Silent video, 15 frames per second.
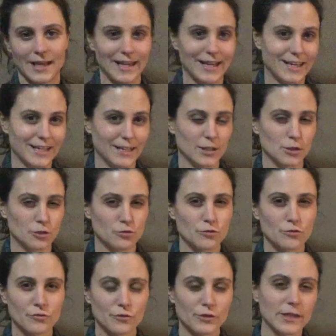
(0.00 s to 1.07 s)
And
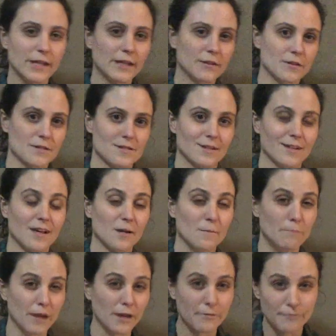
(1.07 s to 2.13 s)
truthfully, there's a lot
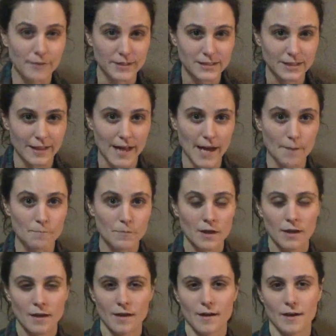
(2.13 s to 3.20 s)
of benefit to that.
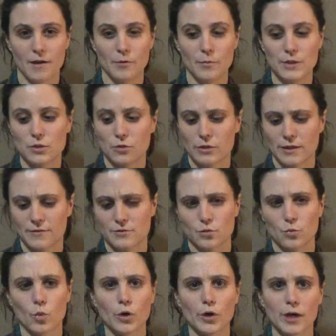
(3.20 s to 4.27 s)
We don't have to
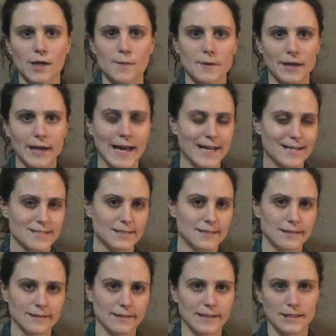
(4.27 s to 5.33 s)
worry about
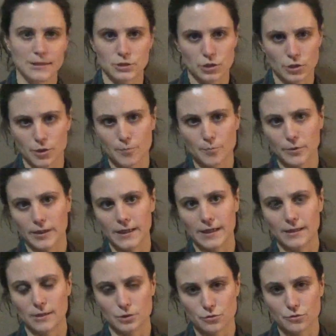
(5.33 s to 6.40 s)
accidentally
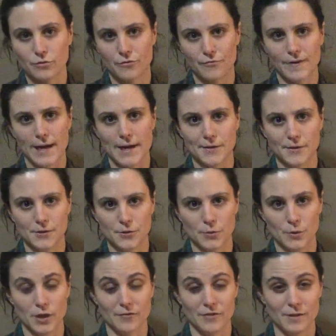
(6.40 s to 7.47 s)
interpreting the truth
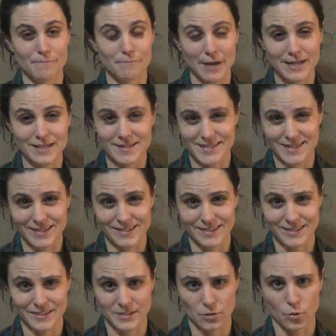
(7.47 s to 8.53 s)
value of an embedded
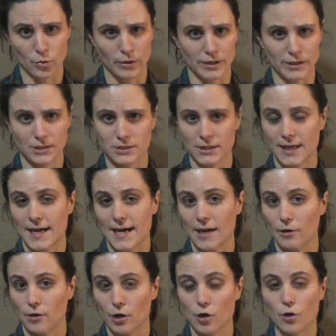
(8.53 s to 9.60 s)
sentence according to
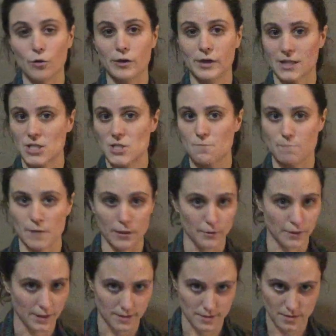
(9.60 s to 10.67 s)
our own
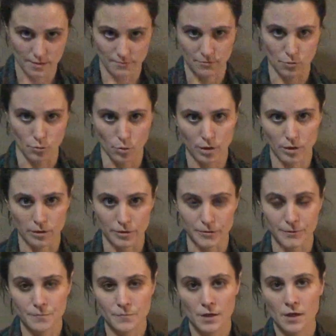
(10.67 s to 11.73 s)
experience of the world.